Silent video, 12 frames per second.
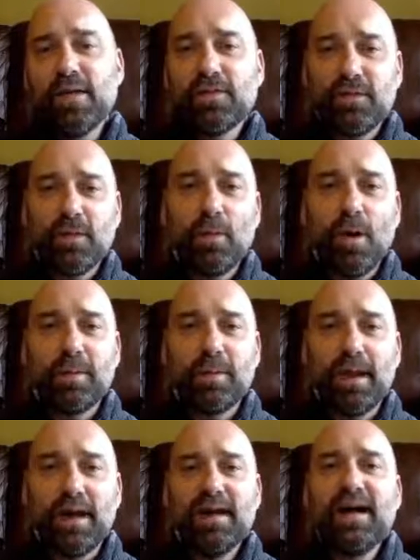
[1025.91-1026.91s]
for a
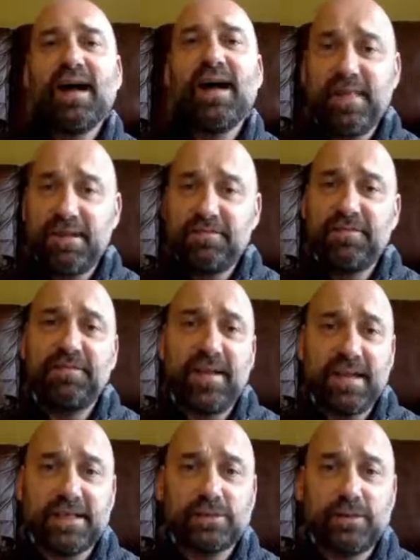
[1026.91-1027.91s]
wobbler, and then
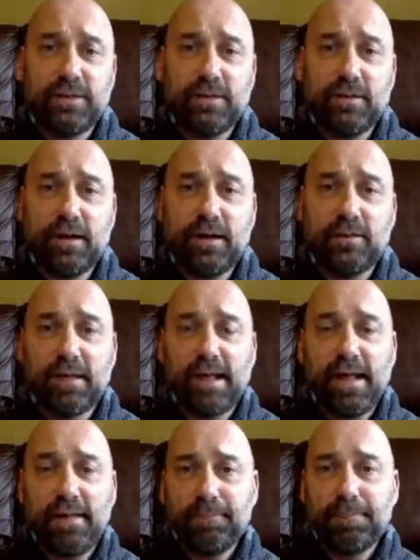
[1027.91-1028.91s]
fixed when you calm
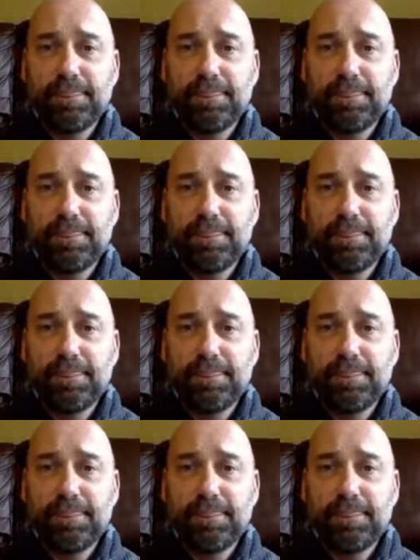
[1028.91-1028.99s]
down.